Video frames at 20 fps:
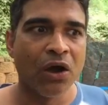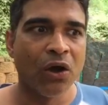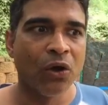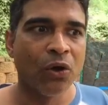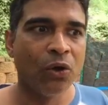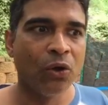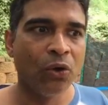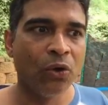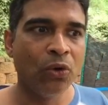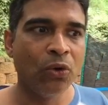
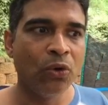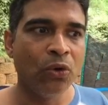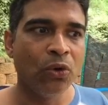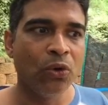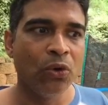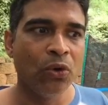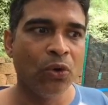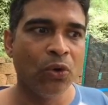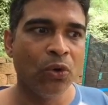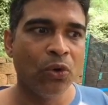who
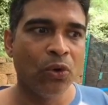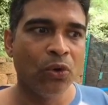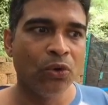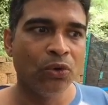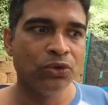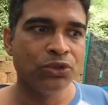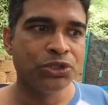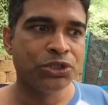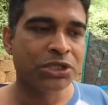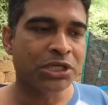
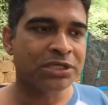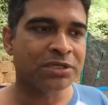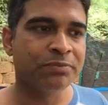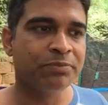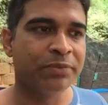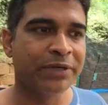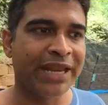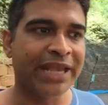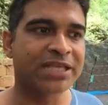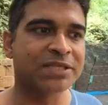just
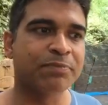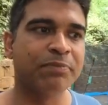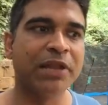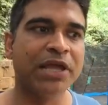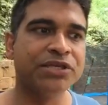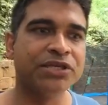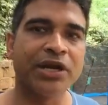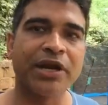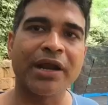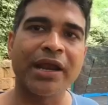takes
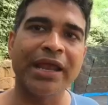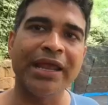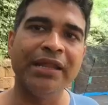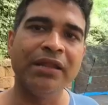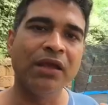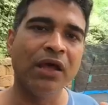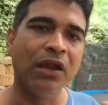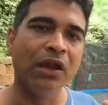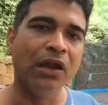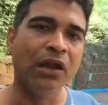pleasure
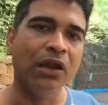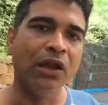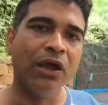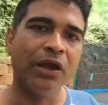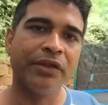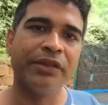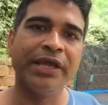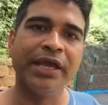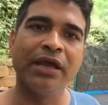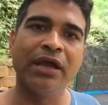in
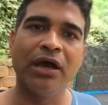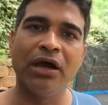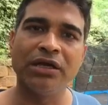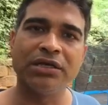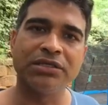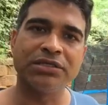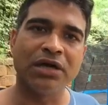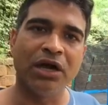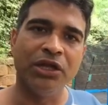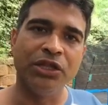learning
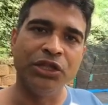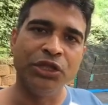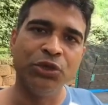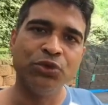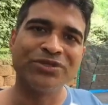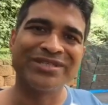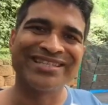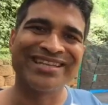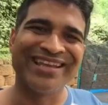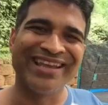a
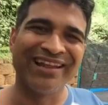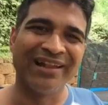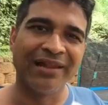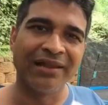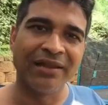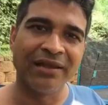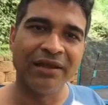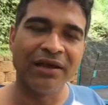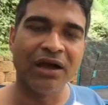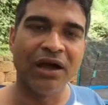new skill,
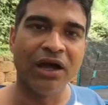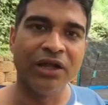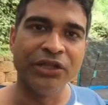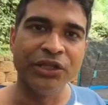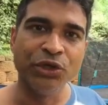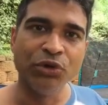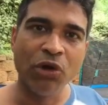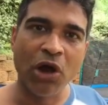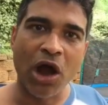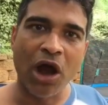a
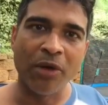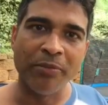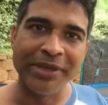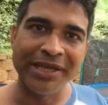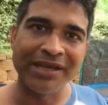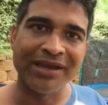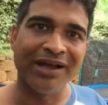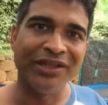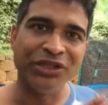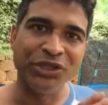new
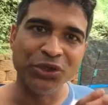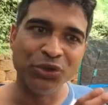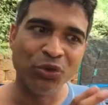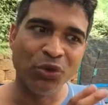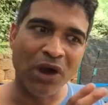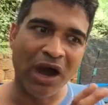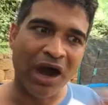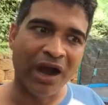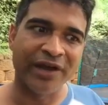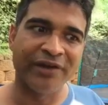hobby, a
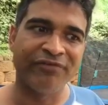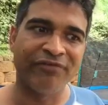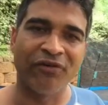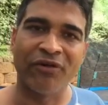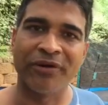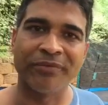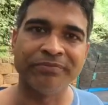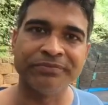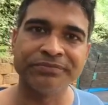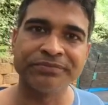new art
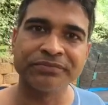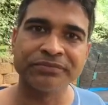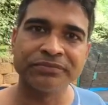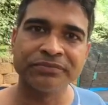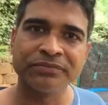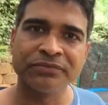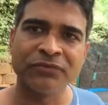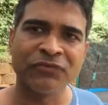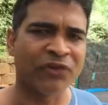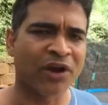form
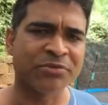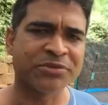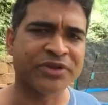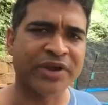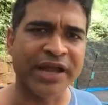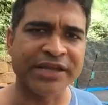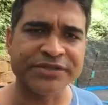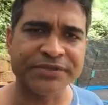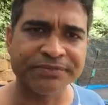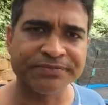from
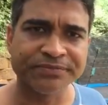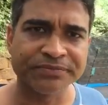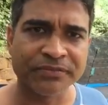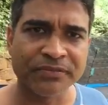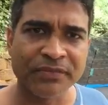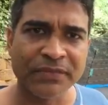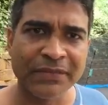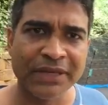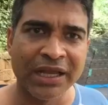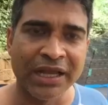scratch.
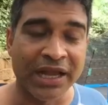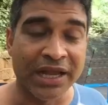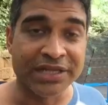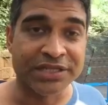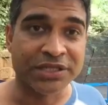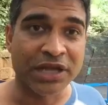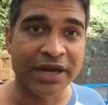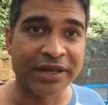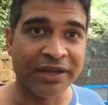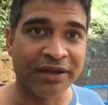
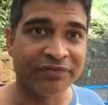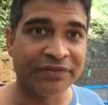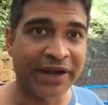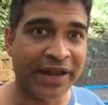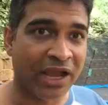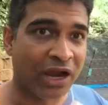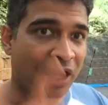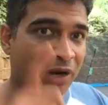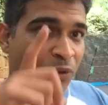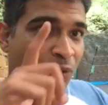It's not enough that
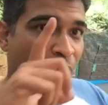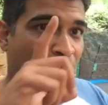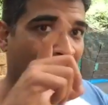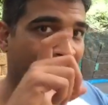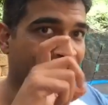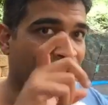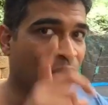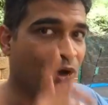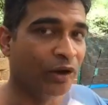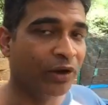I got
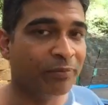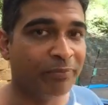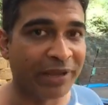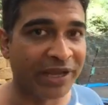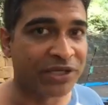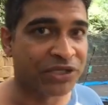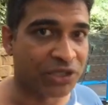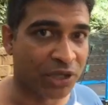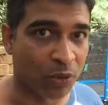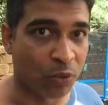one good
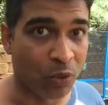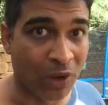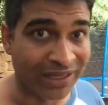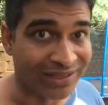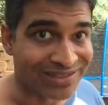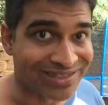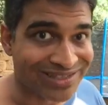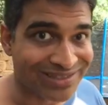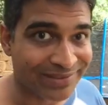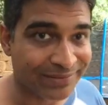picture
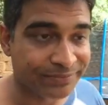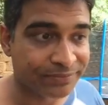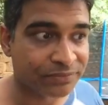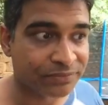once.